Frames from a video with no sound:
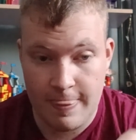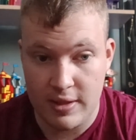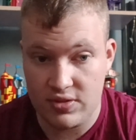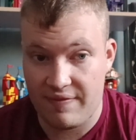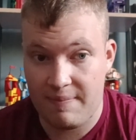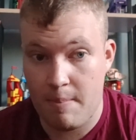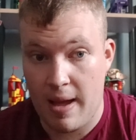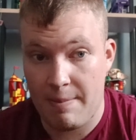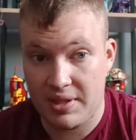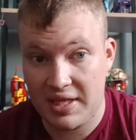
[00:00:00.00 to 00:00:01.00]
So
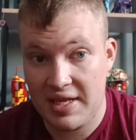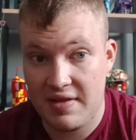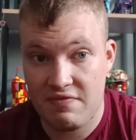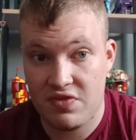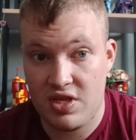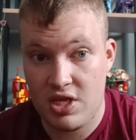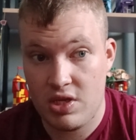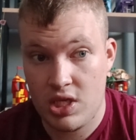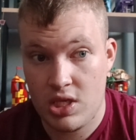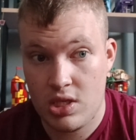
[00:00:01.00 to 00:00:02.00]
I believe
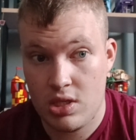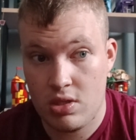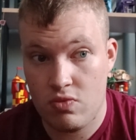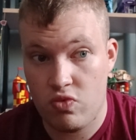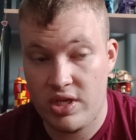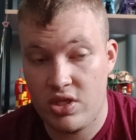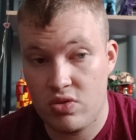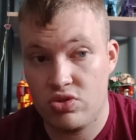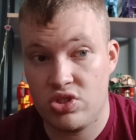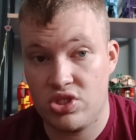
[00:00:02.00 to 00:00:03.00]
they
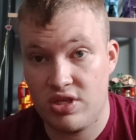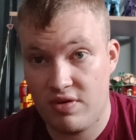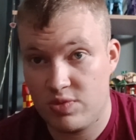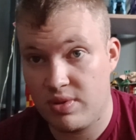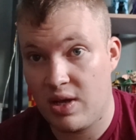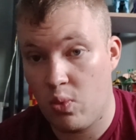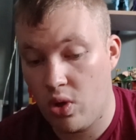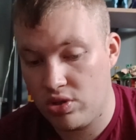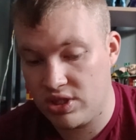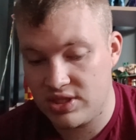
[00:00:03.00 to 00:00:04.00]
reused the Sirius Black
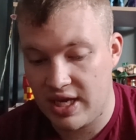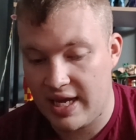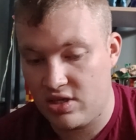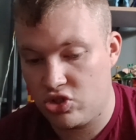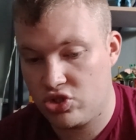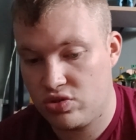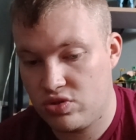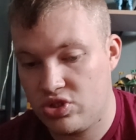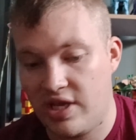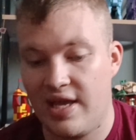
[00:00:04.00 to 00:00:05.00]
wand design, just
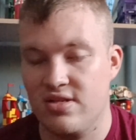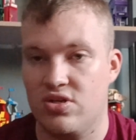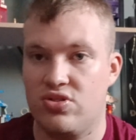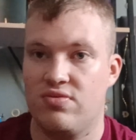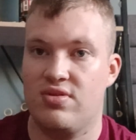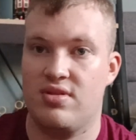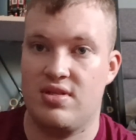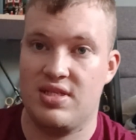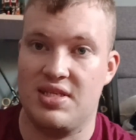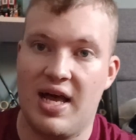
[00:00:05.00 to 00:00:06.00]
changed the
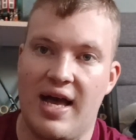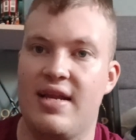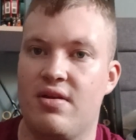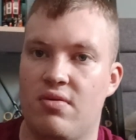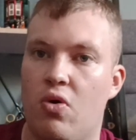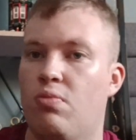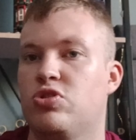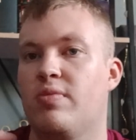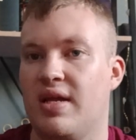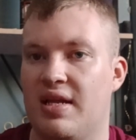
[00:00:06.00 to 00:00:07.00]
design up
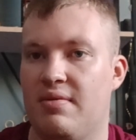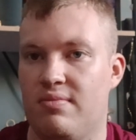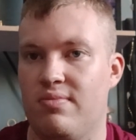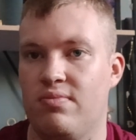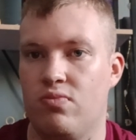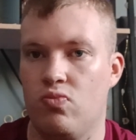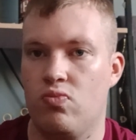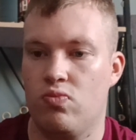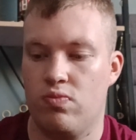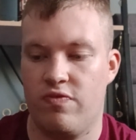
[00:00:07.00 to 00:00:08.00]
to make it
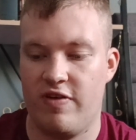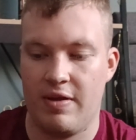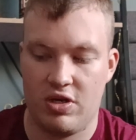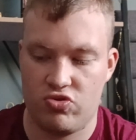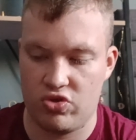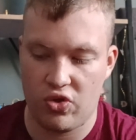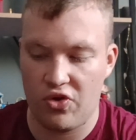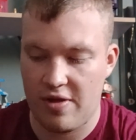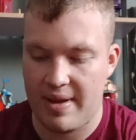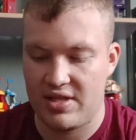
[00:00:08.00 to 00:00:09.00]
fit
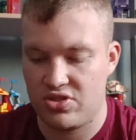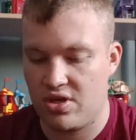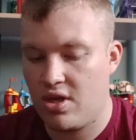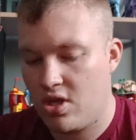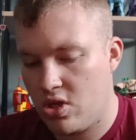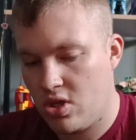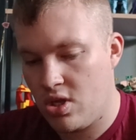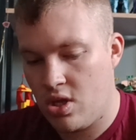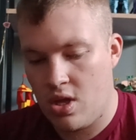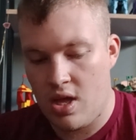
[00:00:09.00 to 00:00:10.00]
Trelawney better.
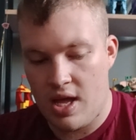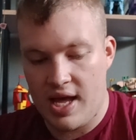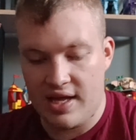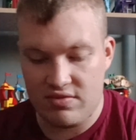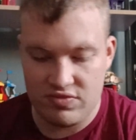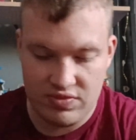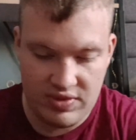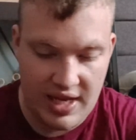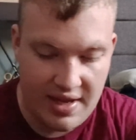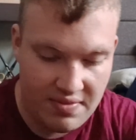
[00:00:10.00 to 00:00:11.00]
And
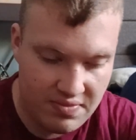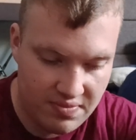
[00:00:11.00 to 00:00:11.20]
yeah,